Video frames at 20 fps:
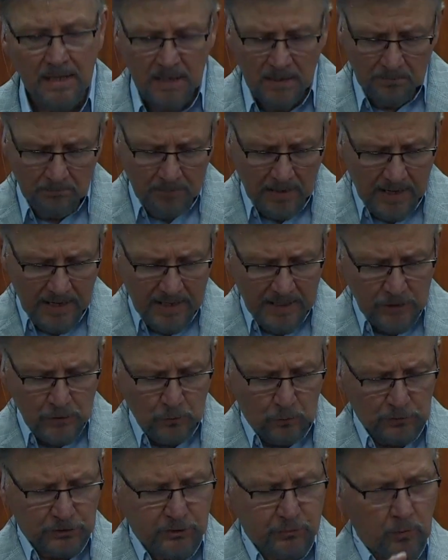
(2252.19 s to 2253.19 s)
My ankle
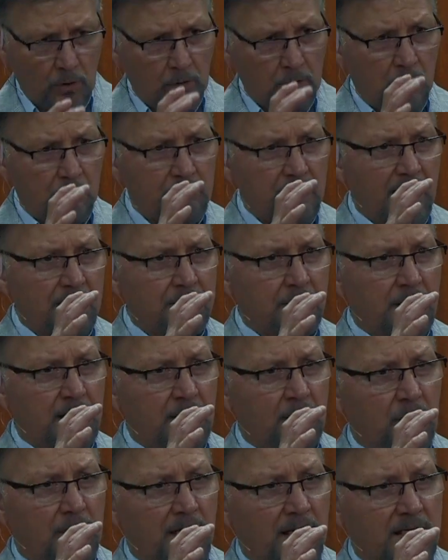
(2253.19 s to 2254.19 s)
was swollen up that big
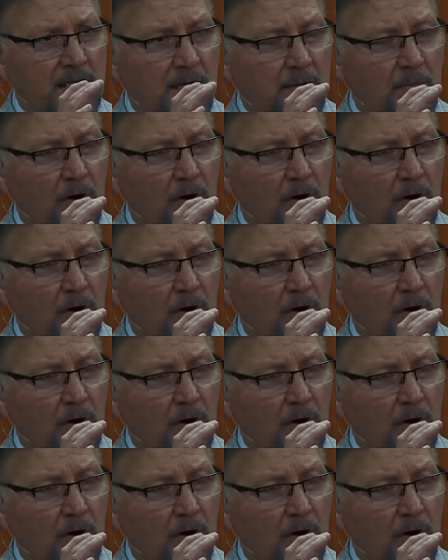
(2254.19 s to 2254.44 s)
when I came